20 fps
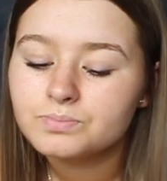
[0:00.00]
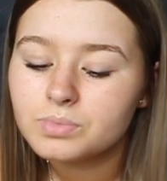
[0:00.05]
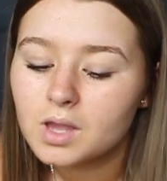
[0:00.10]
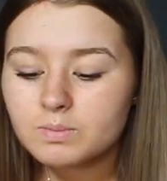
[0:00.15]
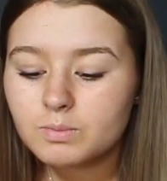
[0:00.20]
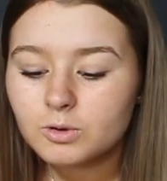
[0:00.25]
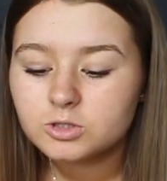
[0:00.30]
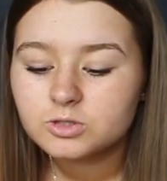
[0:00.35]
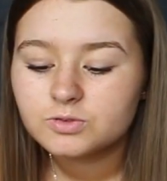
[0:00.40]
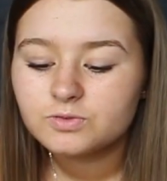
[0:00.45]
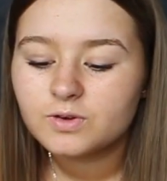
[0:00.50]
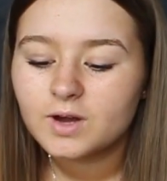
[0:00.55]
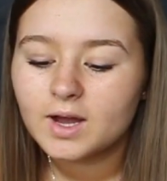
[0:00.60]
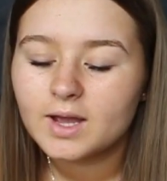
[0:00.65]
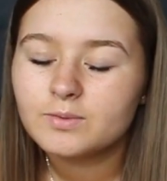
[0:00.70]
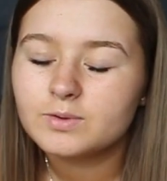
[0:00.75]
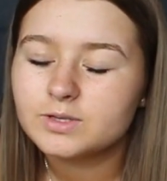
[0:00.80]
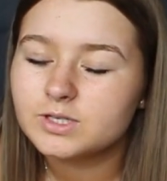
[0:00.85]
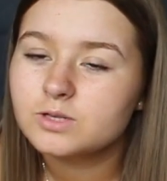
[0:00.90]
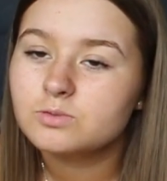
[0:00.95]

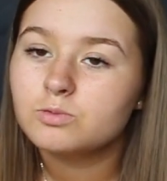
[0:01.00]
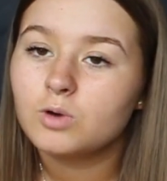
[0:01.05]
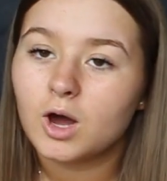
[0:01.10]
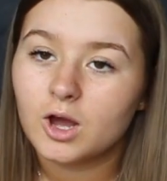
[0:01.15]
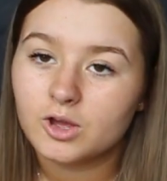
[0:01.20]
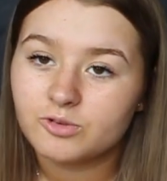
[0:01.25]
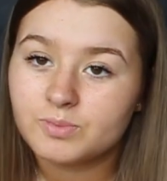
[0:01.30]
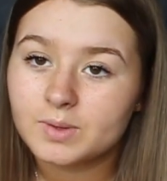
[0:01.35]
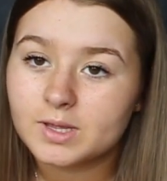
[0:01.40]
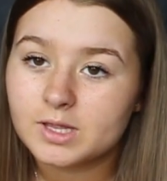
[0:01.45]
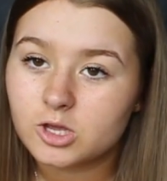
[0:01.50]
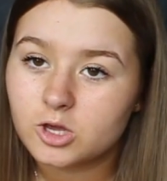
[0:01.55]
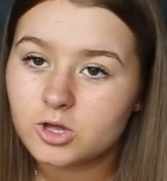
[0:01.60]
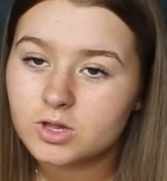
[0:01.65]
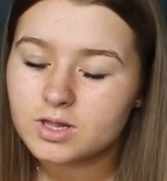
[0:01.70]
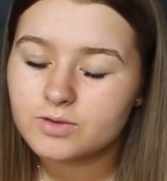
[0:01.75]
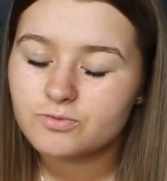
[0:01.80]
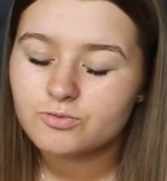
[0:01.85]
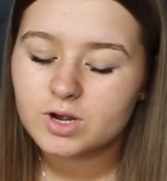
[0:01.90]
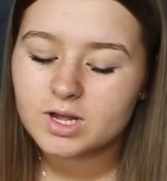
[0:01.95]
Spotify, which is what I've been
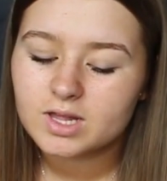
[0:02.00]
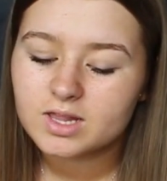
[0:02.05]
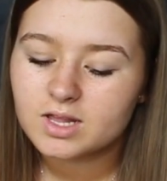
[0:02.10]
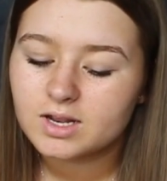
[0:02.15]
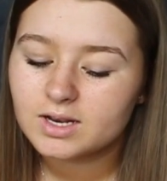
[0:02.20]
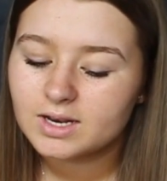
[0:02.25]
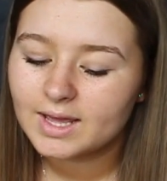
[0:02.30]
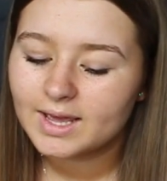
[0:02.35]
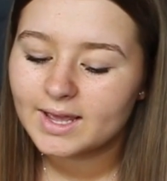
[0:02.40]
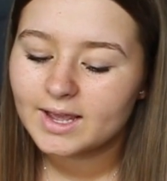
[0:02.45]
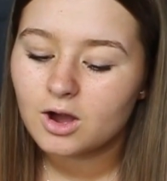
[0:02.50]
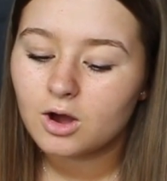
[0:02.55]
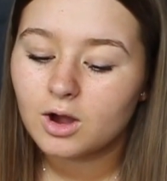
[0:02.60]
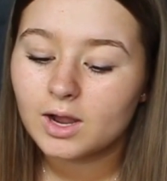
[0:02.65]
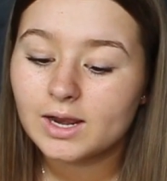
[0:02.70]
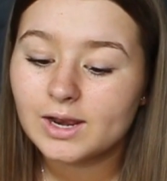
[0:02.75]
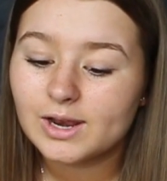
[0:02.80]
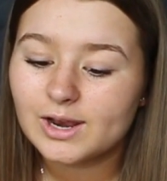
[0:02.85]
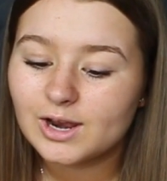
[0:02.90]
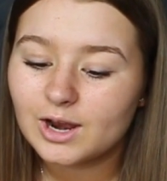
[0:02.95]
using recently. I
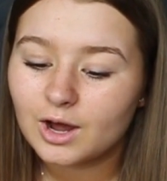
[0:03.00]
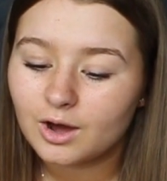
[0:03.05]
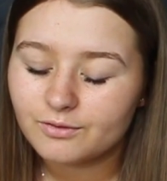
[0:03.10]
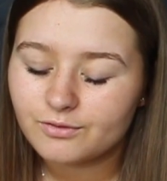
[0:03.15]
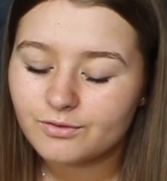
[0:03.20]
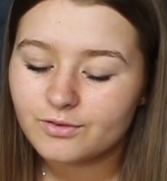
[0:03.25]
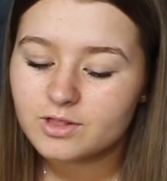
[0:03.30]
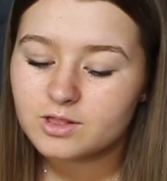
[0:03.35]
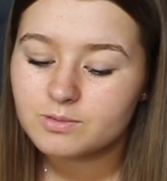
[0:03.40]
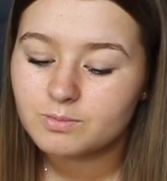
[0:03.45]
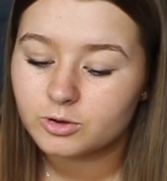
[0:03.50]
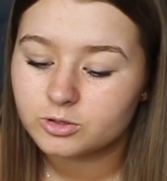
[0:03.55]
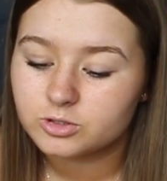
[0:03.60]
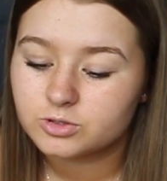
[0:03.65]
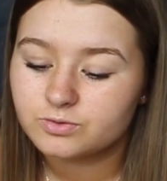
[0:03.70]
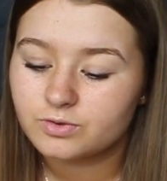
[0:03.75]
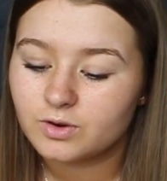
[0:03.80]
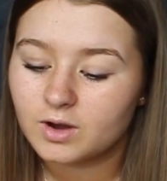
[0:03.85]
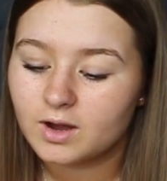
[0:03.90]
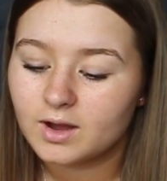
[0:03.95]
love
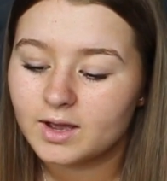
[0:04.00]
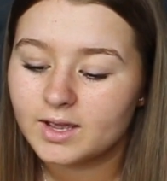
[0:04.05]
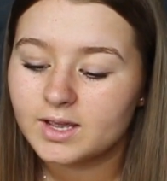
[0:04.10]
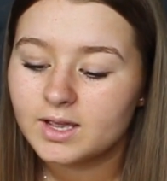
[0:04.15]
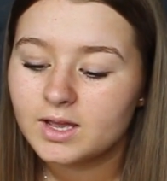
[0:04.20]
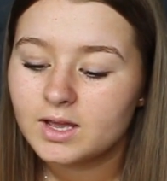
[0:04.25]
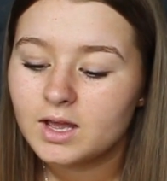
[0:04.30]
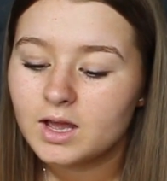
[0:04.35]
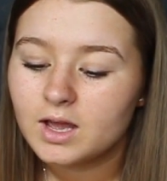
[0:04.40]
Spotify.